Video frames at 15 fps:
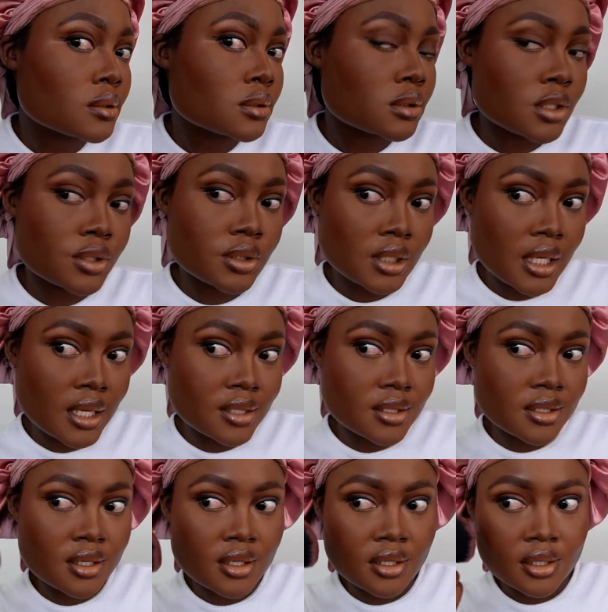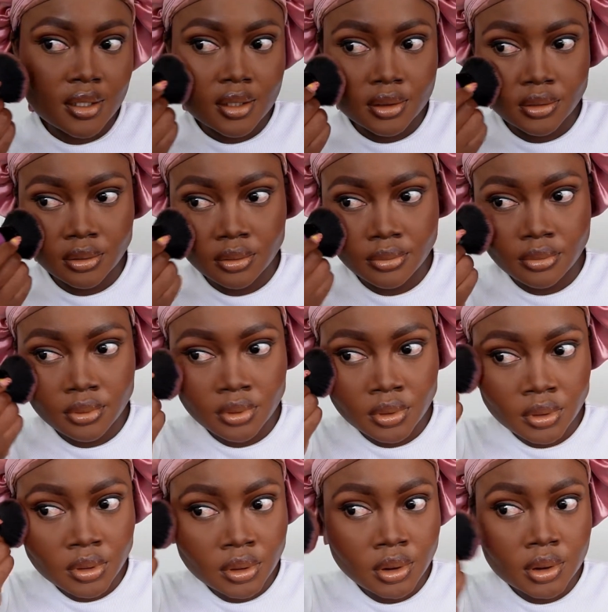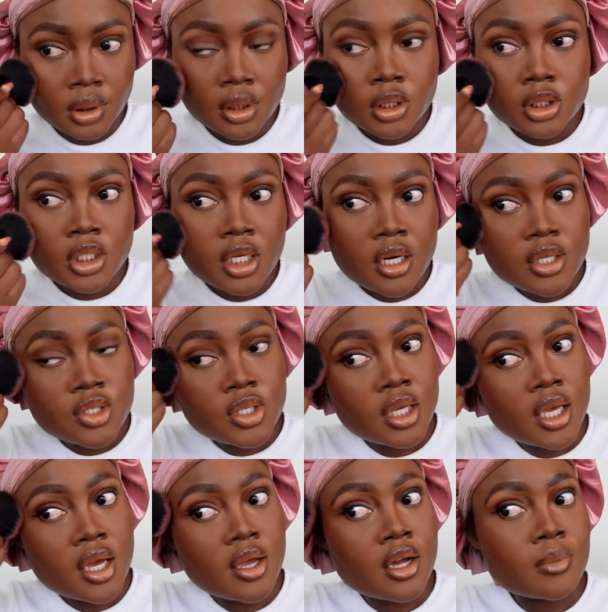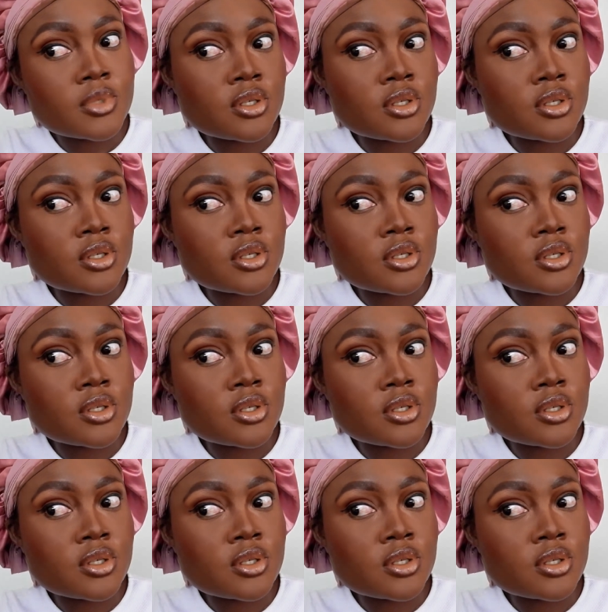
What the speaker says: can you guys, shout out to Kayams,